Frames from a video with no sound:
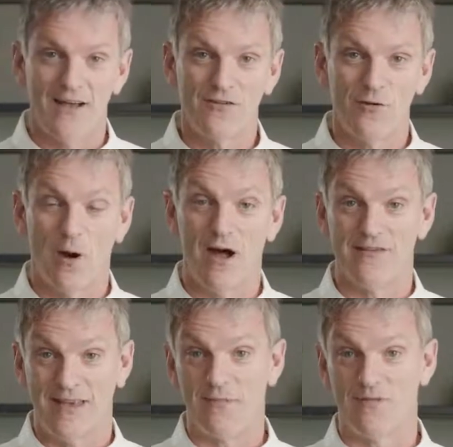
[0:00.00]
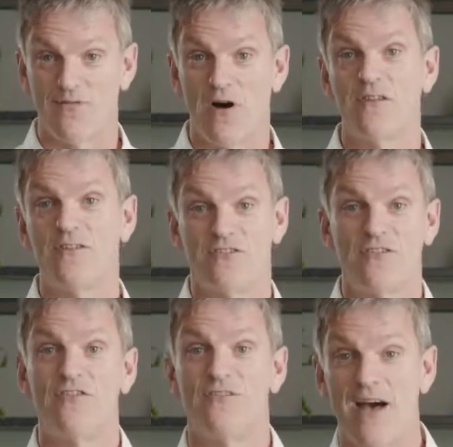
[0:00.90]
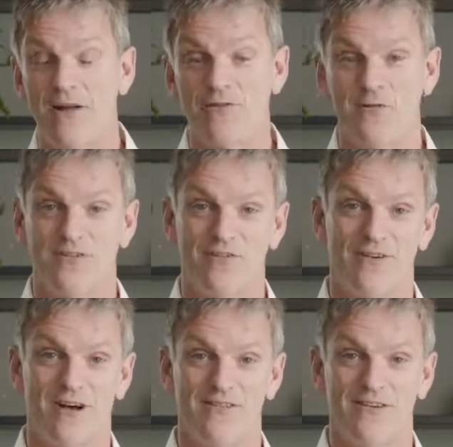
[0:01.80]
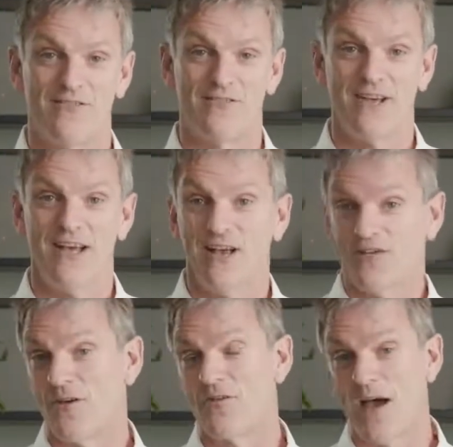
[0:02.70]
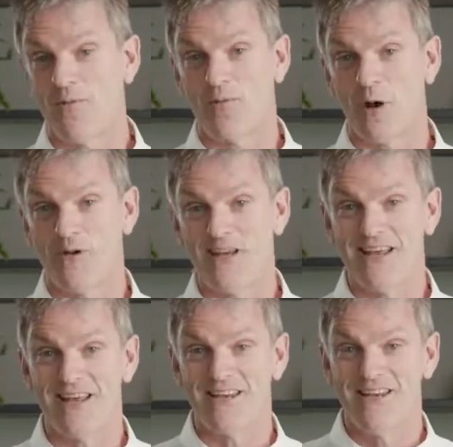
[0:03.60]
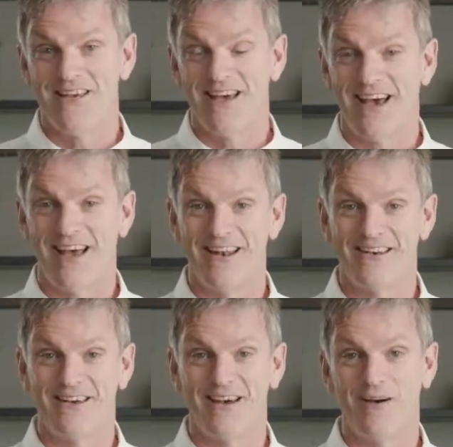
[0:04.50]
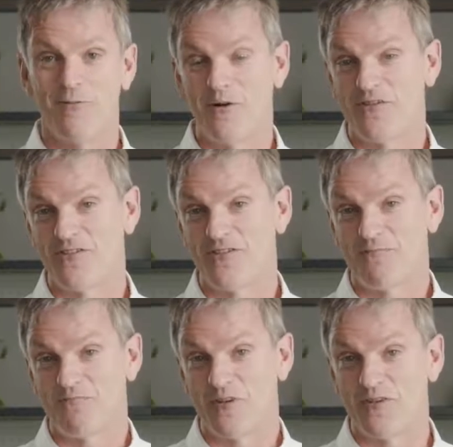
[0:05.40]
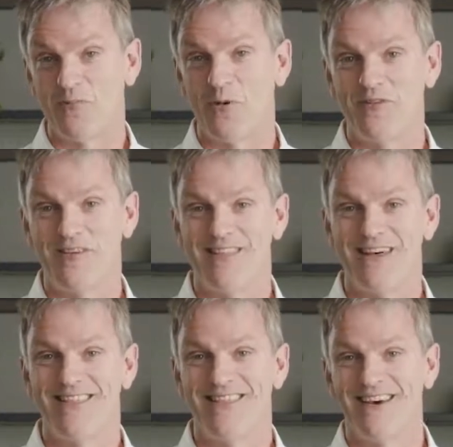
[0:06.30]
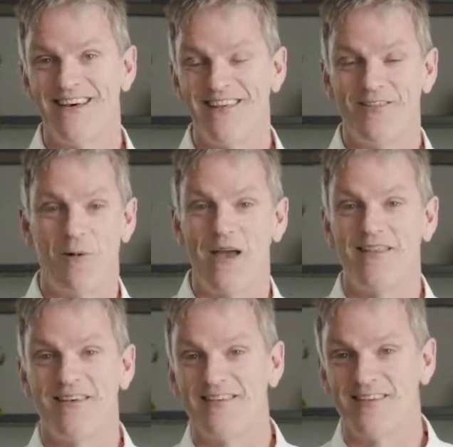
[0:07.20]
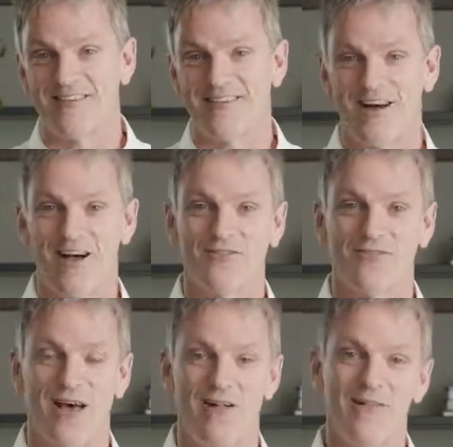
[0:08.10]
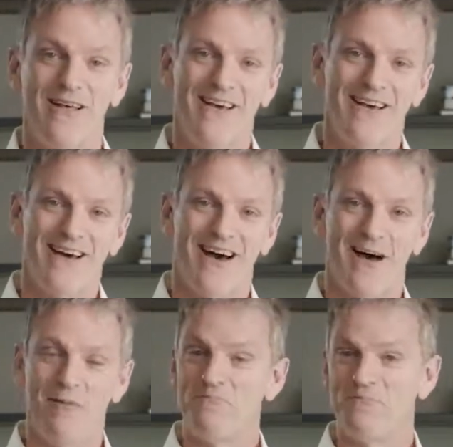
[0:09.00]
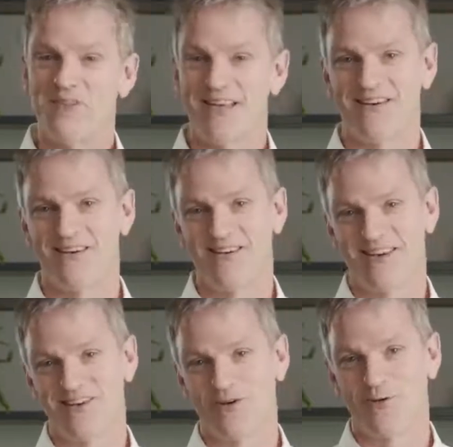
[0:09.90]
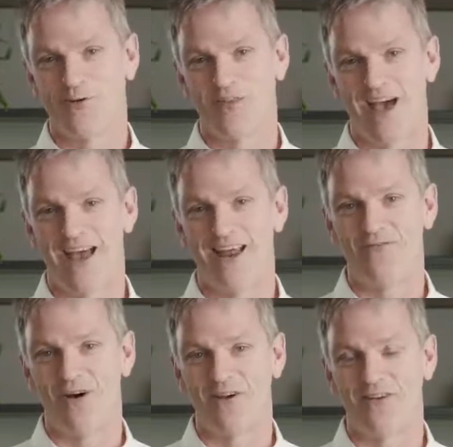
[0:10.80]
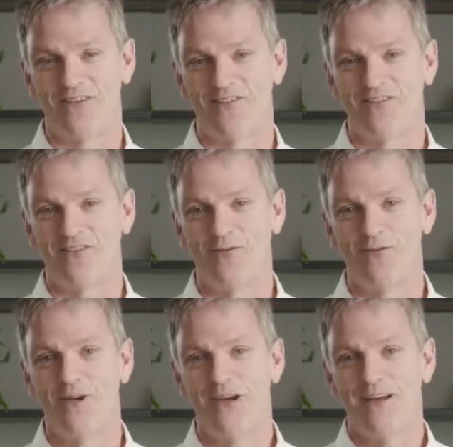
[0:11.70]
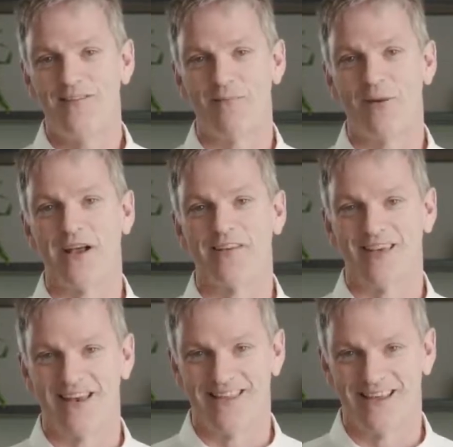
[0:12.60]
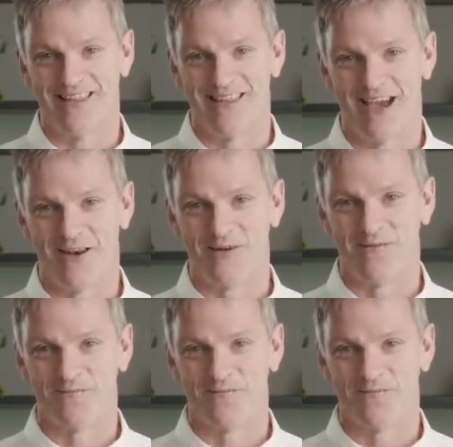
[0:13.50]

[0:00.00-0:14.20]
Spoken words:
to our team's advantage and to Valtteri's advantage. So that was why we did it, and we're just disappointed that the way the starts fell didn't cause that advantage to bring us anything in the end.